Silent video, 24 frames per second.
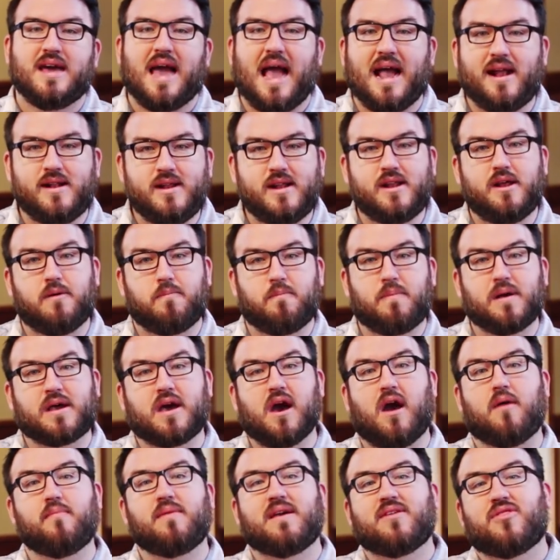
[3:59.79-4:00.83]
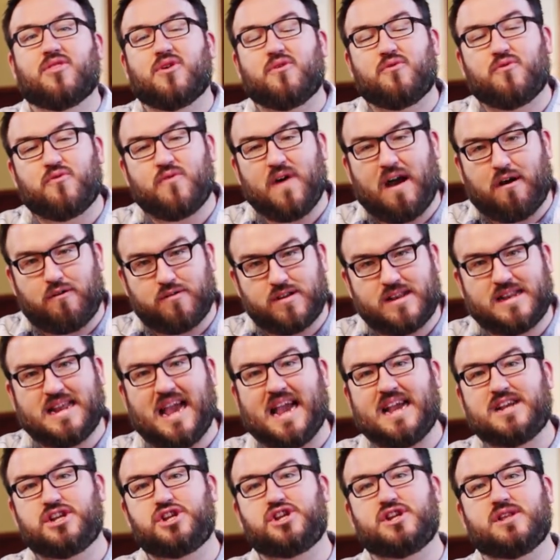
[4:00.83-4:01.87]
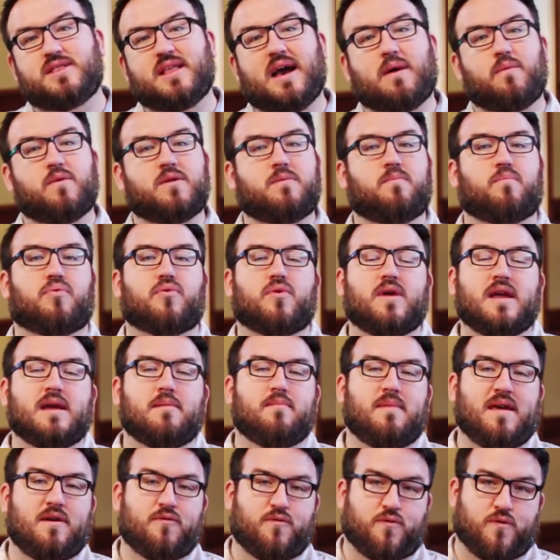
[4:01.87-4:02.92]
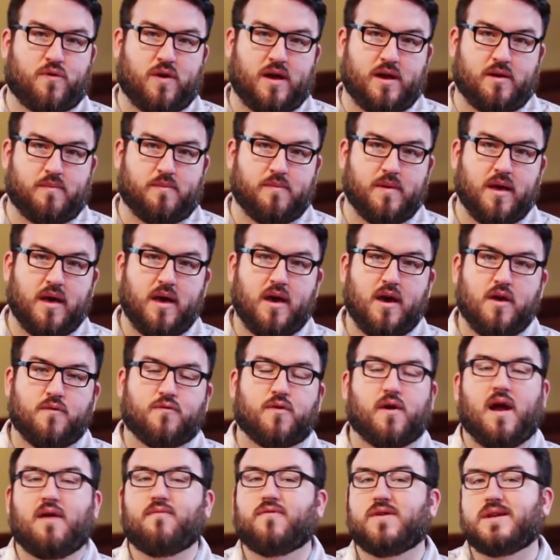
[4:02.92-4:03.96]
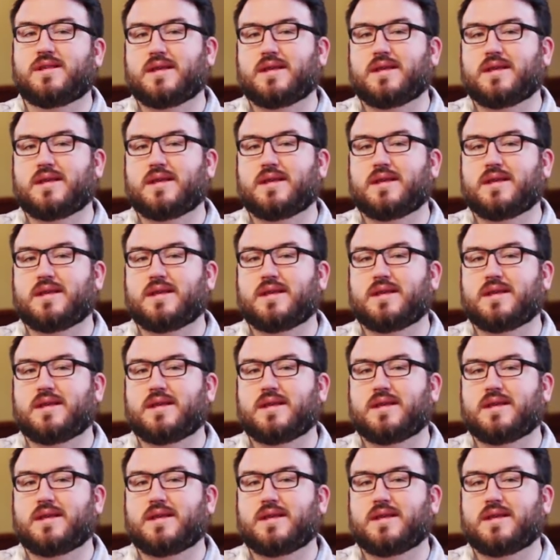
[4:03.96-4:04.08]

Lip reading: ended up becoming the foundation that would bring me freedom. For every